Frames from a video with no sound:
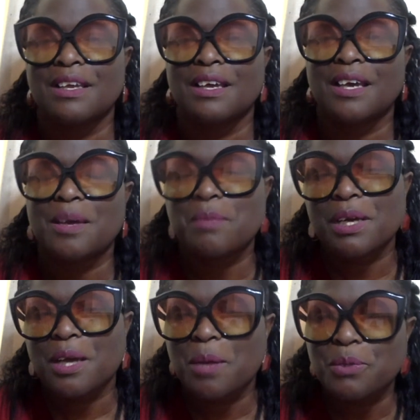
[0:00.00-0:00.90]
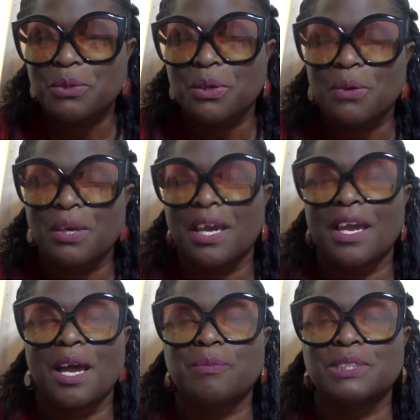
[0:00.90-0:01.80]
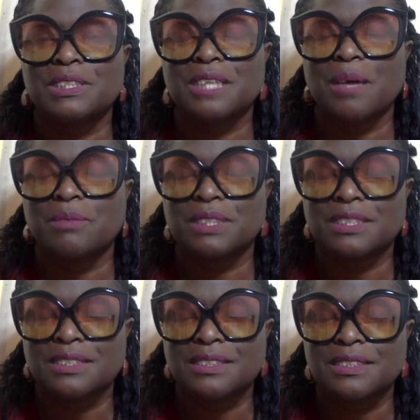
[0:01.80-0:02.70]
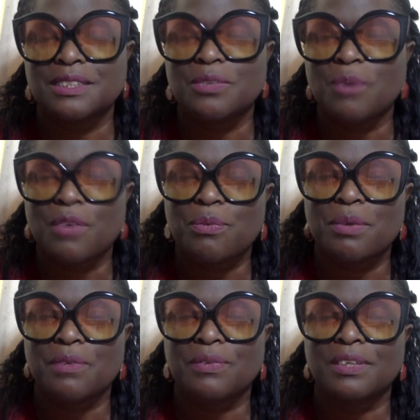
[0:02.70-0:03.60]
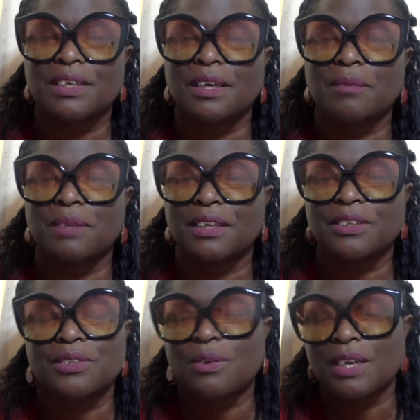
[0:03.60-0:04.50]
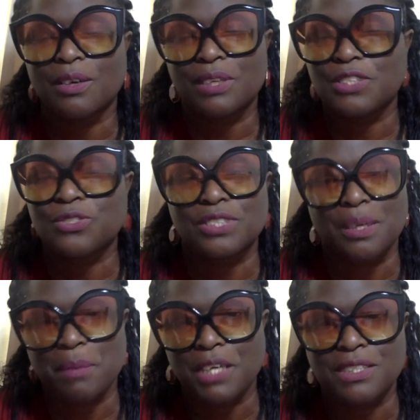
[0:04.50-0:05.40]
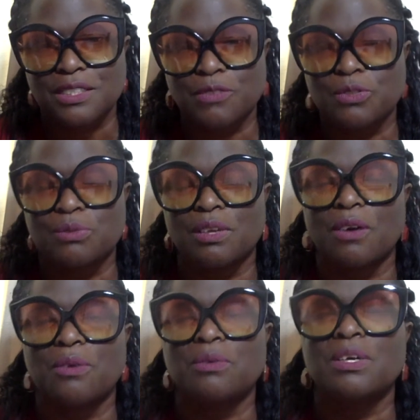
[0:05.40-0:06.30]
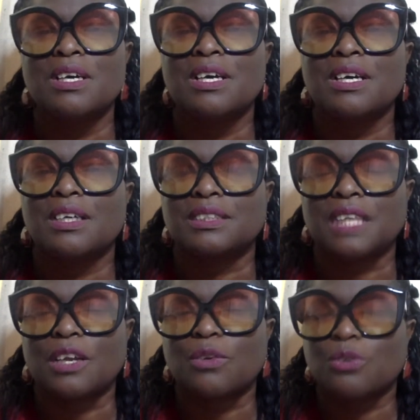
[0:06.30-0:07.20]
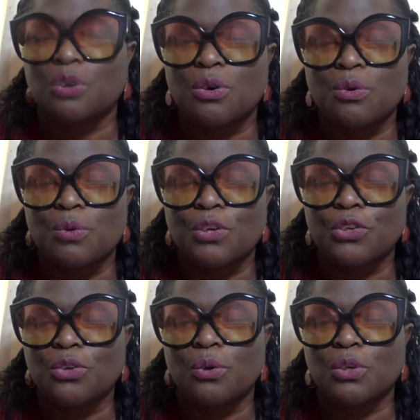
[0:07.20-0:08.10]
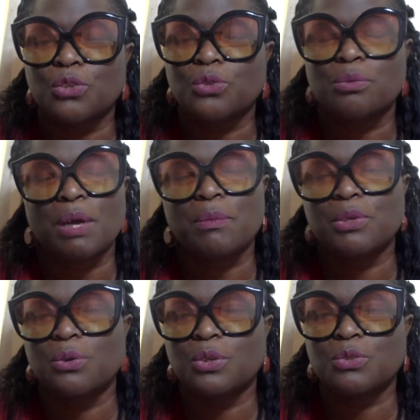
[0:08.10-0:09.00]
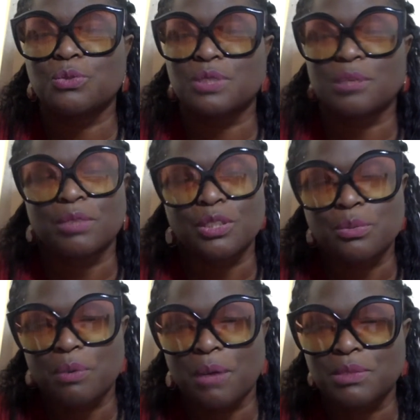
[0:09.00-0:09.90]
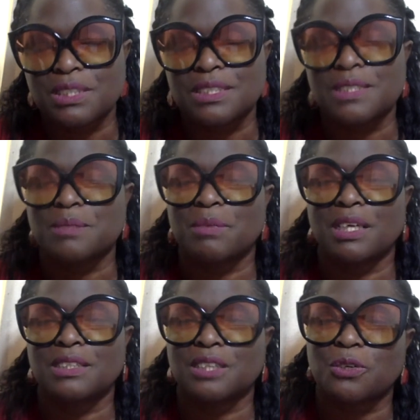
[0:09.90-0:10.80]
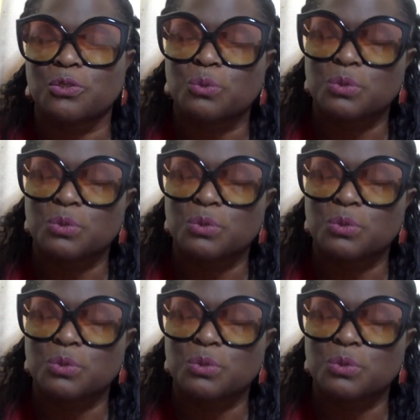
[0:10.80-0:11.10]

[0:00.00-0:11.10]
And Monica, I'm doing okay. I'm just getting away from everything. I'm like, I ain't gonna let you stay by yourself too long, because I don't know what you're going through. You might be going through something, and you probably just need somebody to talk to or